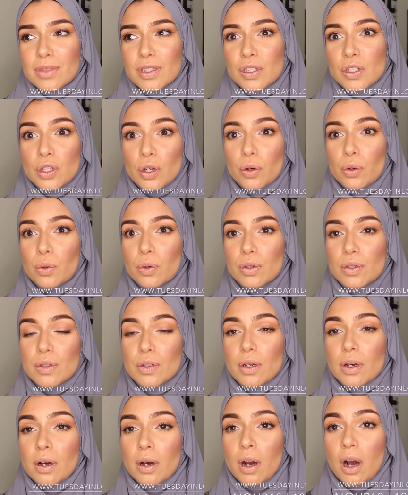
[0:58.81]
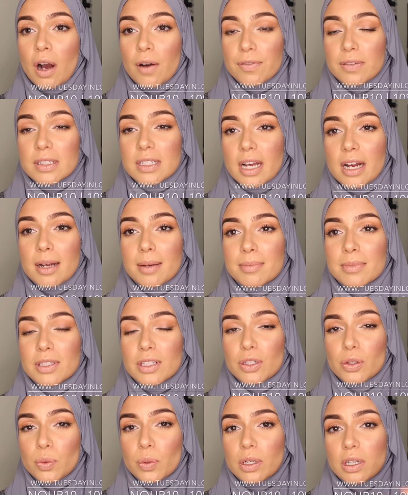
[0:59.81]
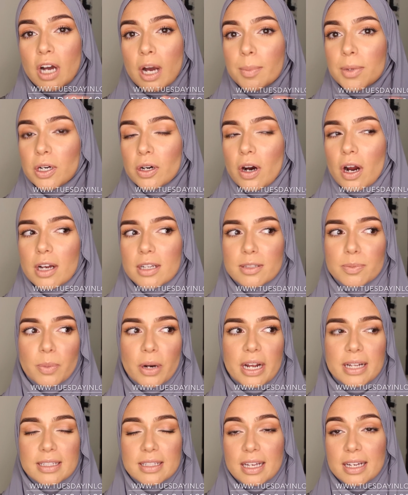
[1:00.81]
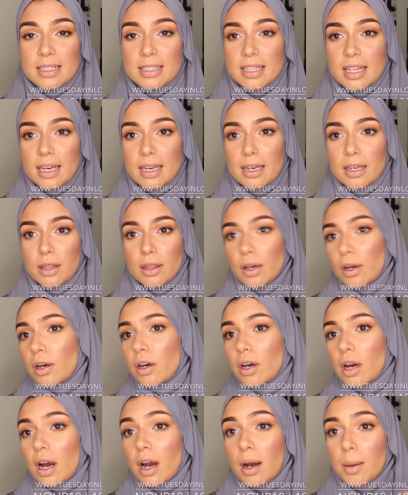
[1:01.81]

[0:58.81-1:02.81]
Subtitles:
so oftentimes you will come across brands that say they're